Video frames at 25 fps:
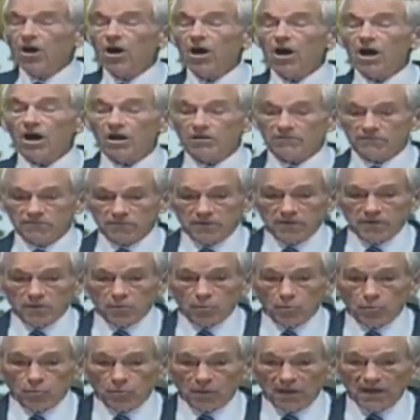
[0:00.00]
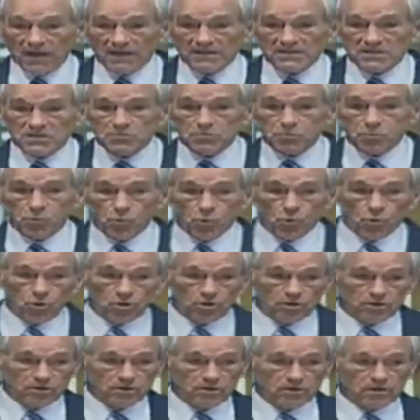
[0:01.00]
of my
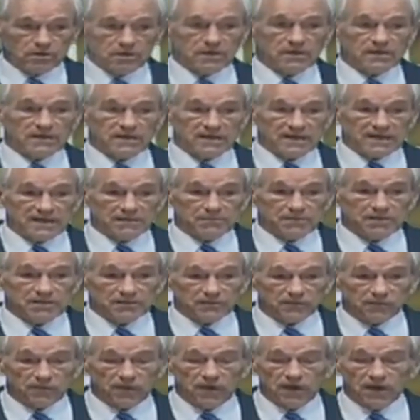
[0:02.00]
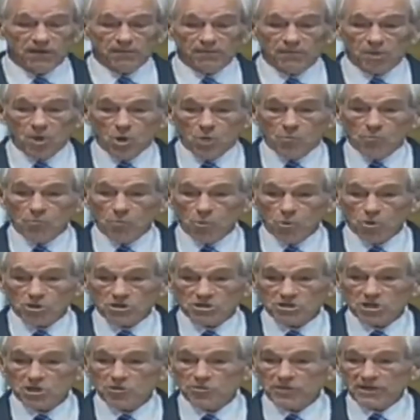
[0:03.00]
support coming from, more
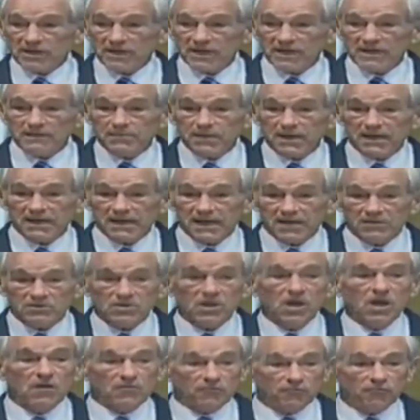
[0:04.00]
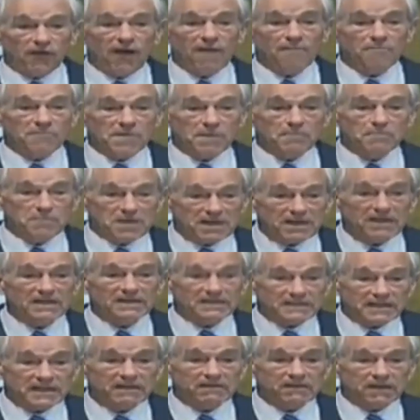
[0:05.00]
so than anybody else, from the
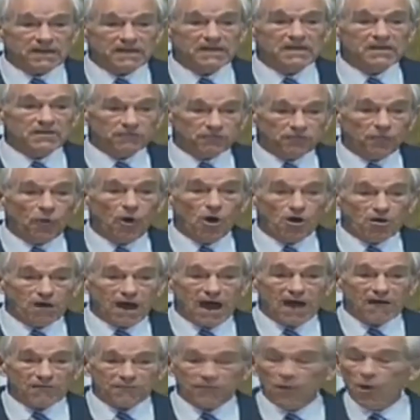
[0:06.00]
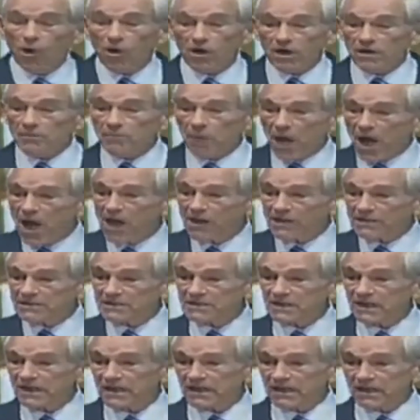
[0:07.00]
military for our foreign
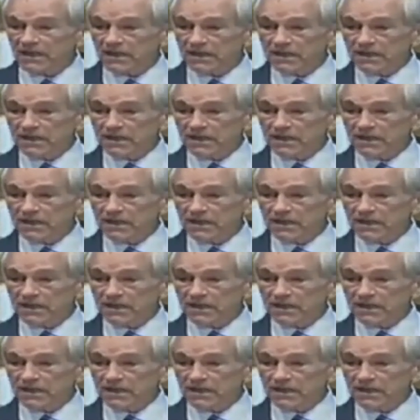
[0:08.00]
policy.